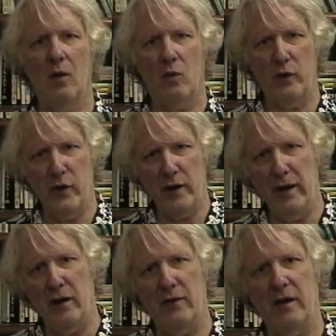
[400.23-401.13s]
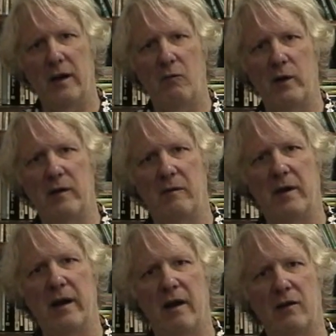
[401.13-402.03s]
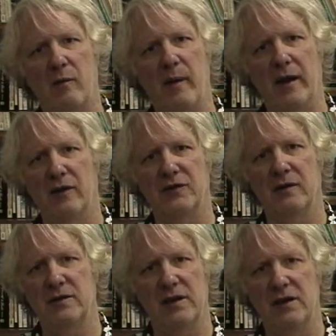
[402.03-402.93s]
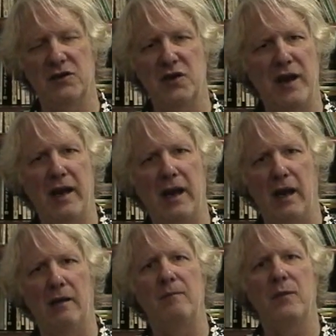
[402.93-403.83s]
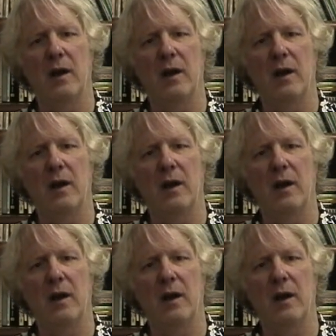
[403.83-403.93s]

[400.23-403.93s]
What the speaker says: where you can hear what the character Bells is thinking.